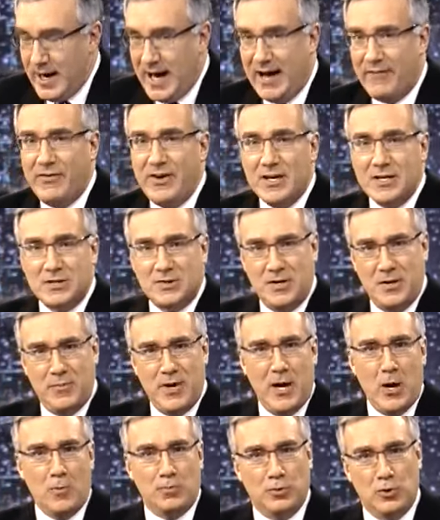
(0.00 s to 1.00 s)
Obviously,
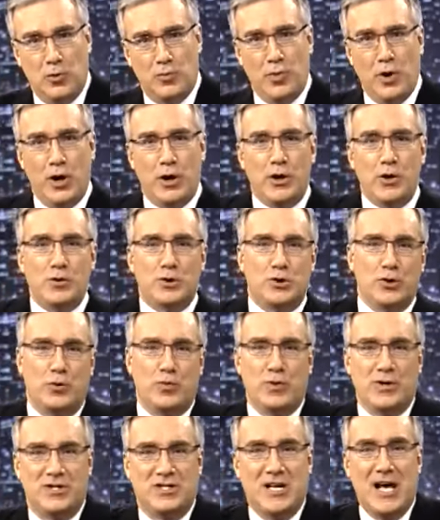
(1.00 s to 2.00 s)
Mayor Bloomberg, you
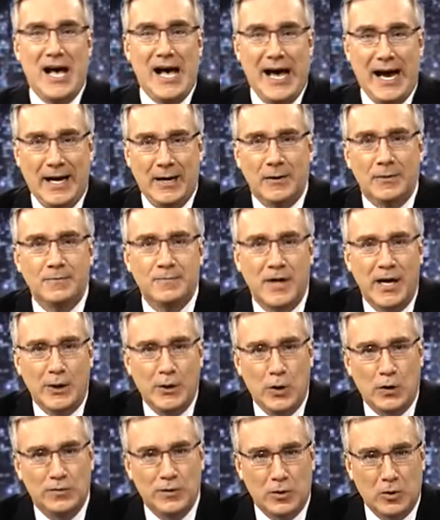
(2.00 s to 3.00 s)
should resign,
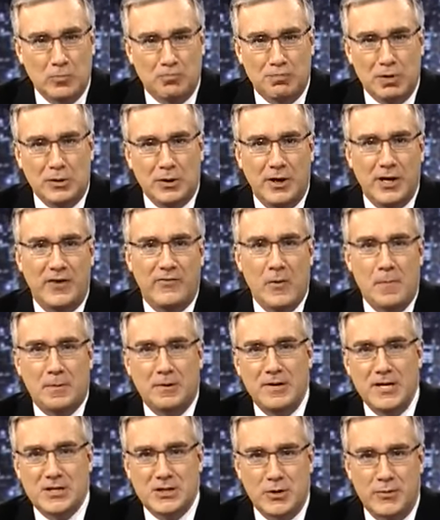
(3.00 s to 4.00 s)
and your little bully of a
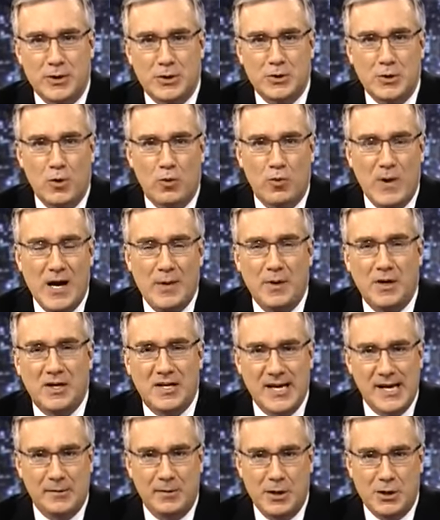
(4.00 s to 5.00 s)
police commissioner,
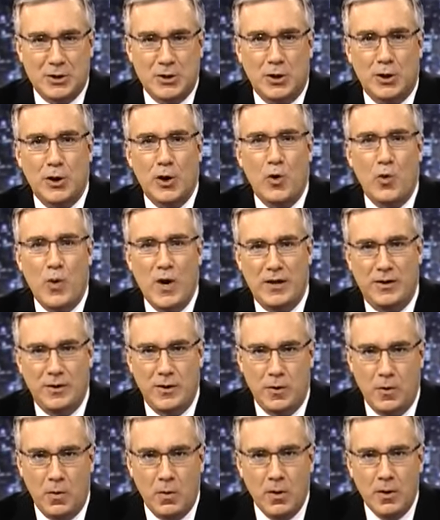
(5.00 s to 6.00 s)
Raymond Kelly, should go with
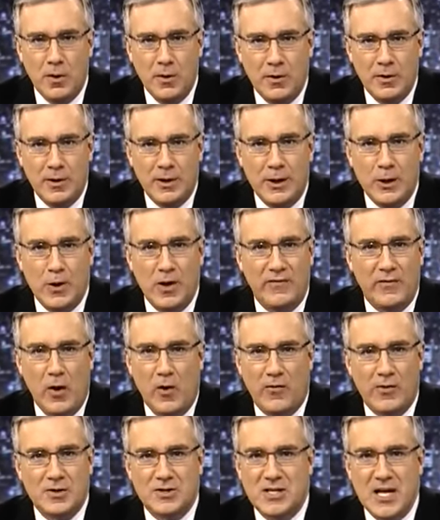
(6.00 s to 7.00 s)
you. You have
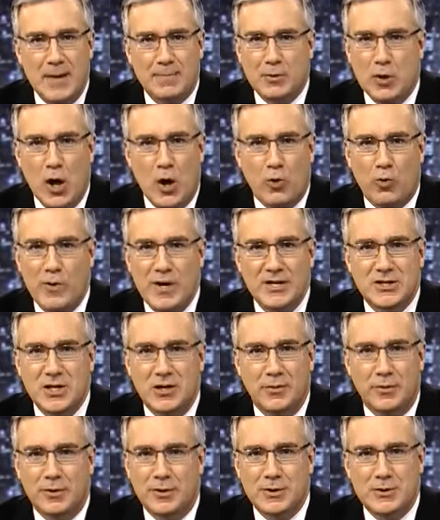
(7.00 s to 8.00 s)
overstepped all
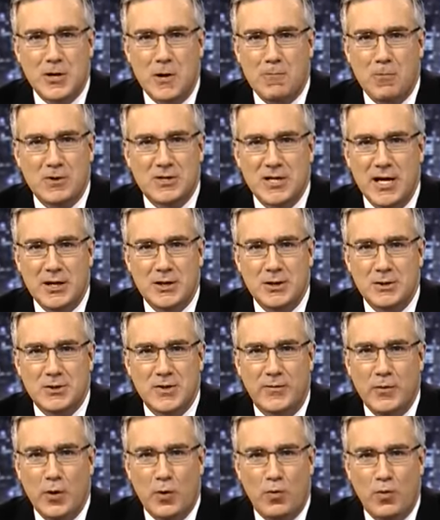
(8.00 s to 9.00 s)
reasonable interpretations
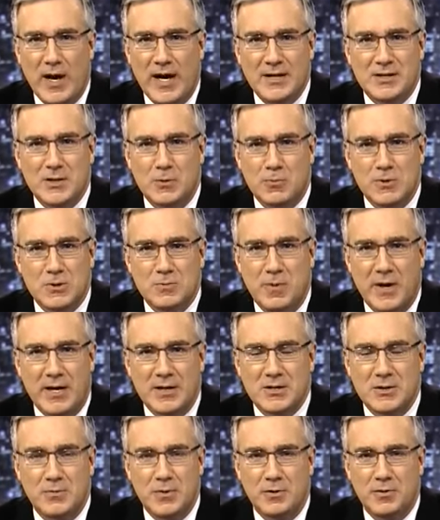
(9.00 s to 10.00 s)
of your rights and
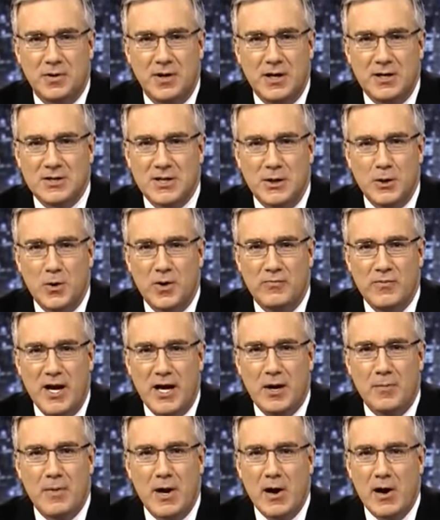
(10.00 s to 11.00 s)
responsibilities, and you have
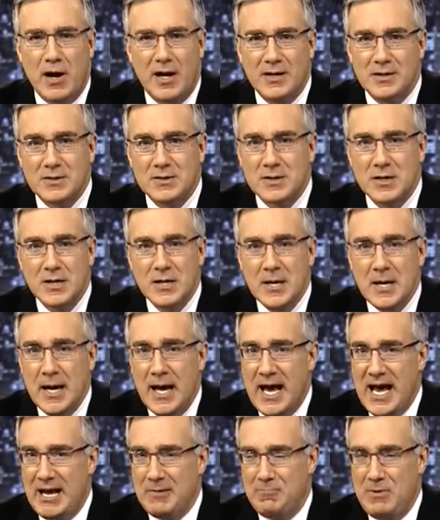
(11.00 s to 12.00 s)
made Americans
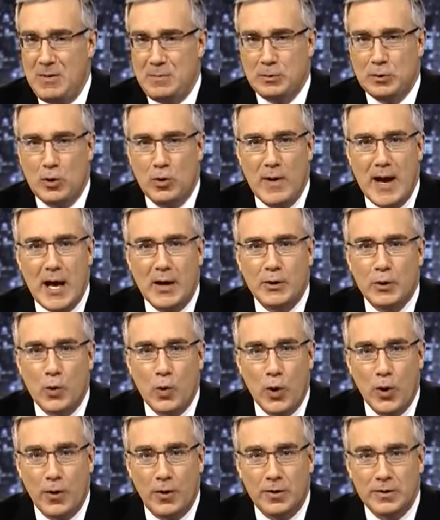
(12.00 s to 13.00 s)
and people around the
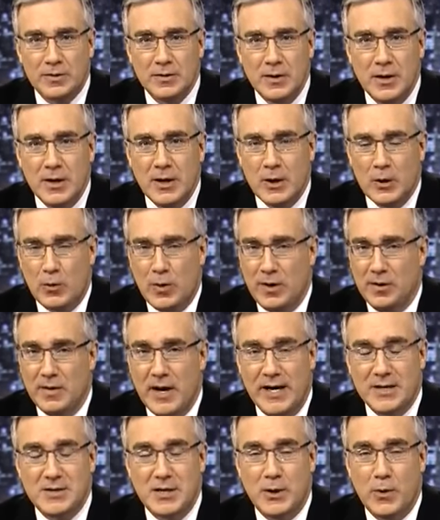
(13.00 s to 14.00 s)
world
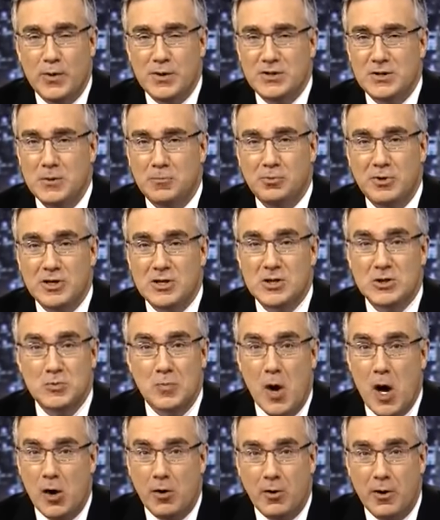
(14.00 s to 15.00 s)
realize that you are simply
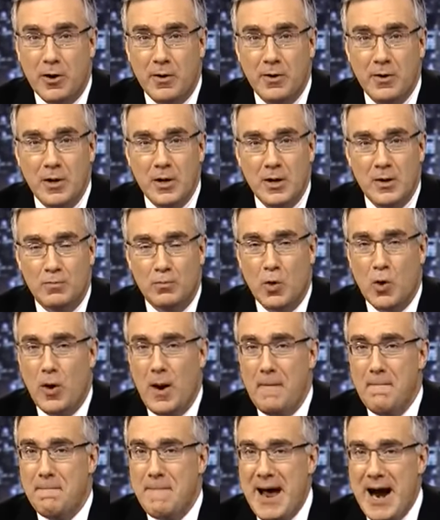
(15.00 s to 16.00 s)
smaller,
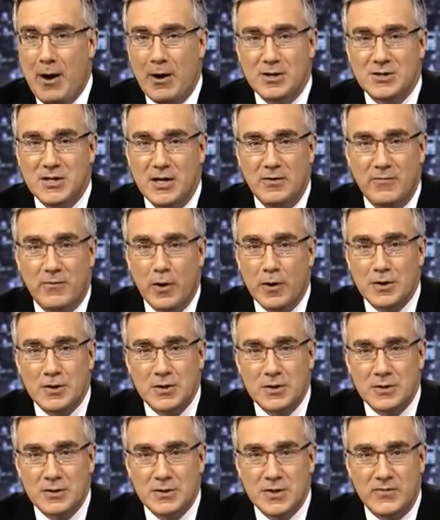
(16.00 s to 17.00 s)
more embarrassing
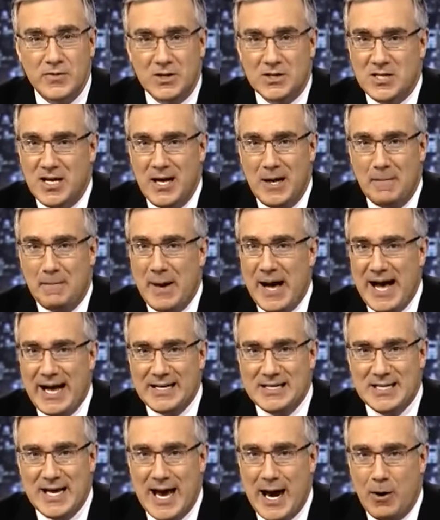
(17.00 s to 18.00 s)
versions of the tin
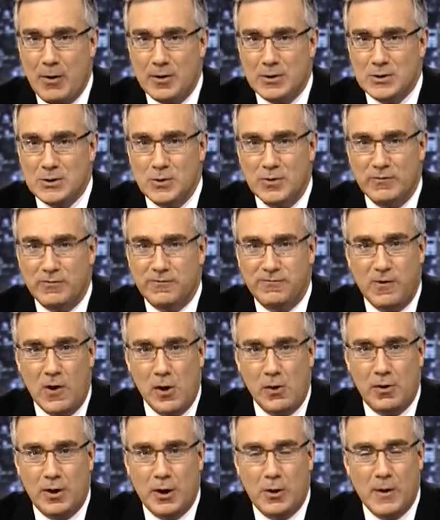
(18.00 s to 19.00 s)
pot tyrants who have
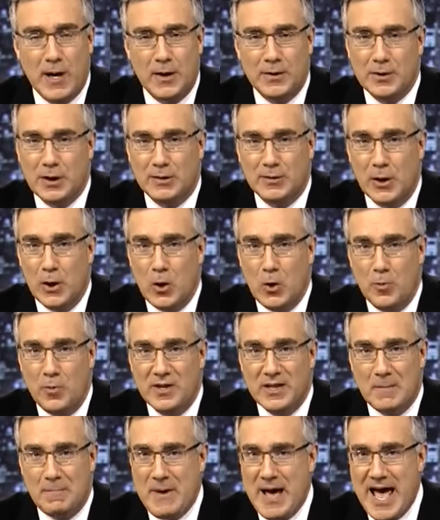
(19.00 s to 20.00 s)
fallen around the globe
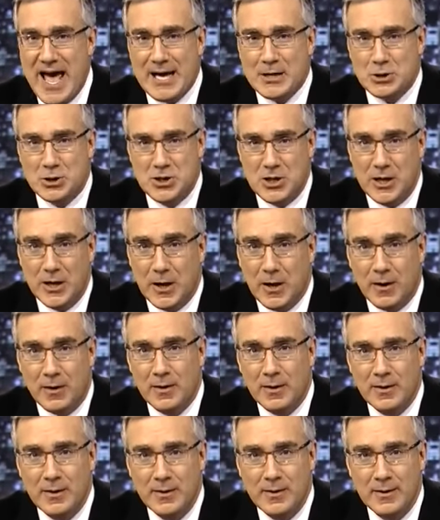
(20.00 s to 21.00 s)
in the past year.